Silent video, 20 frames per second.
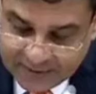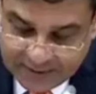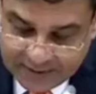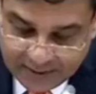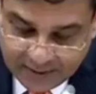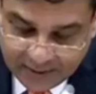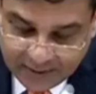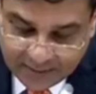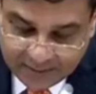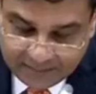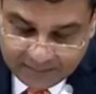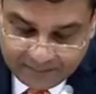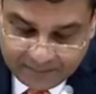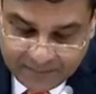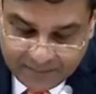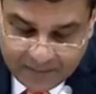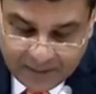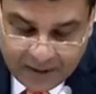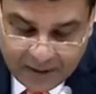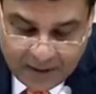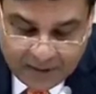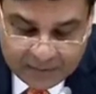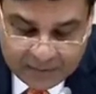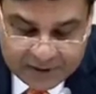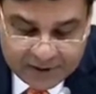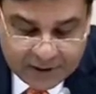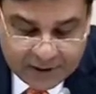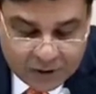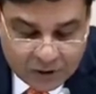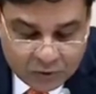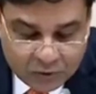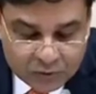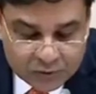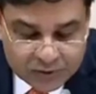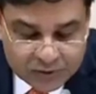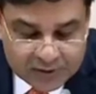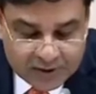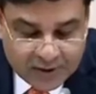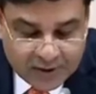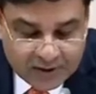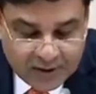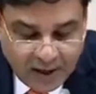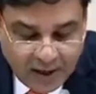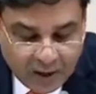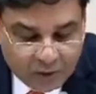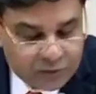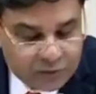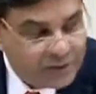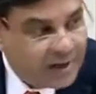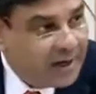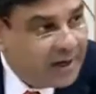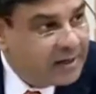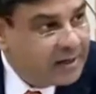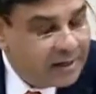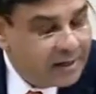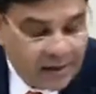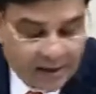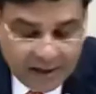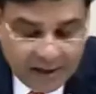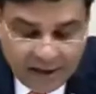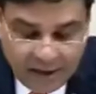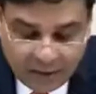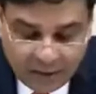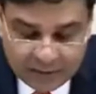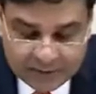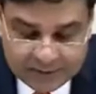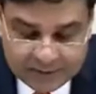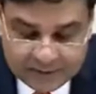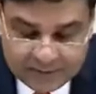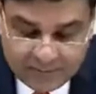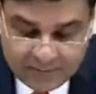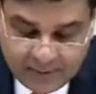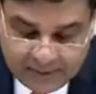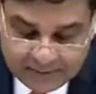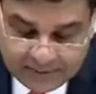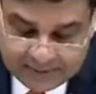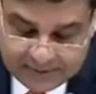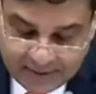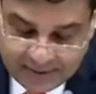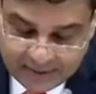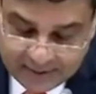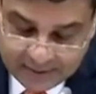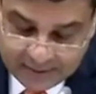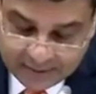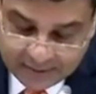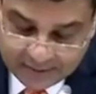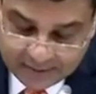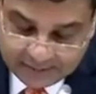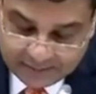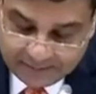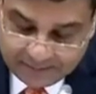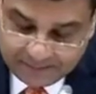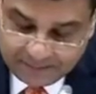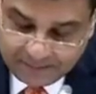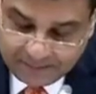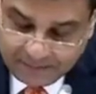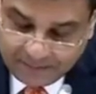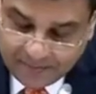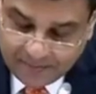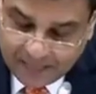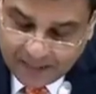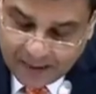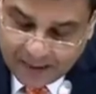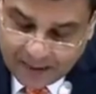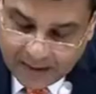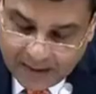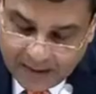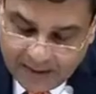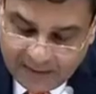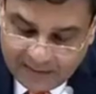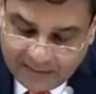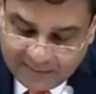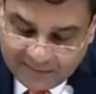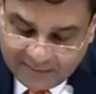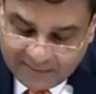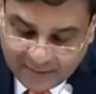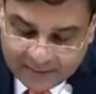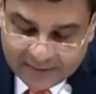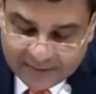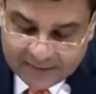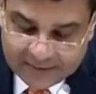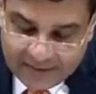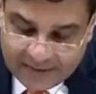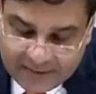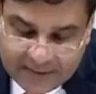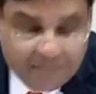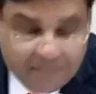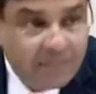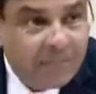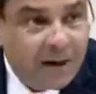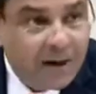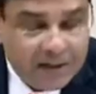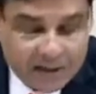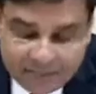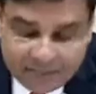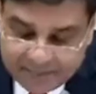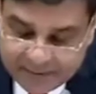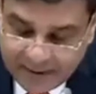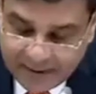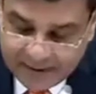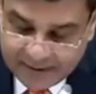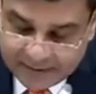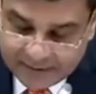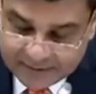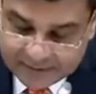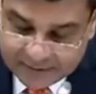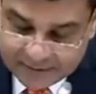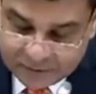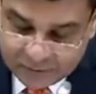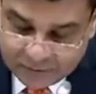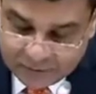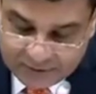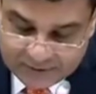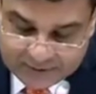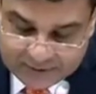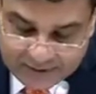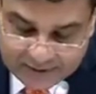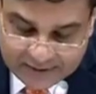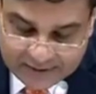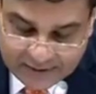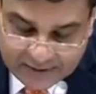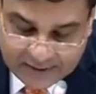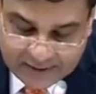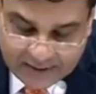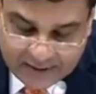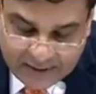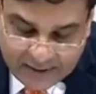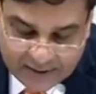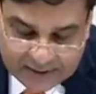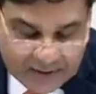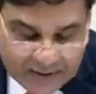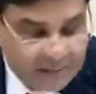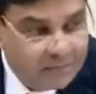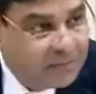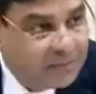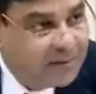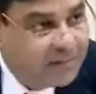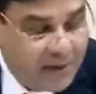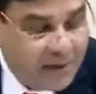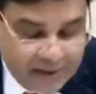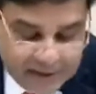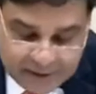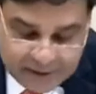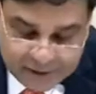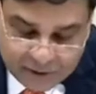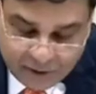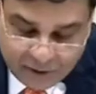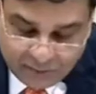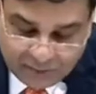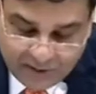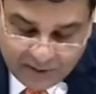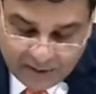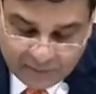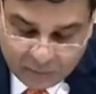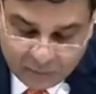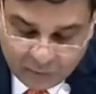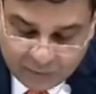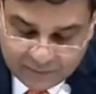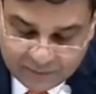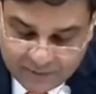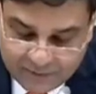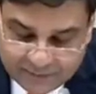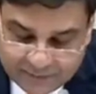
which includes the house rent allowance by the center. Factors that impart upside risks to this trajectory are the implementation of farm loan waivers and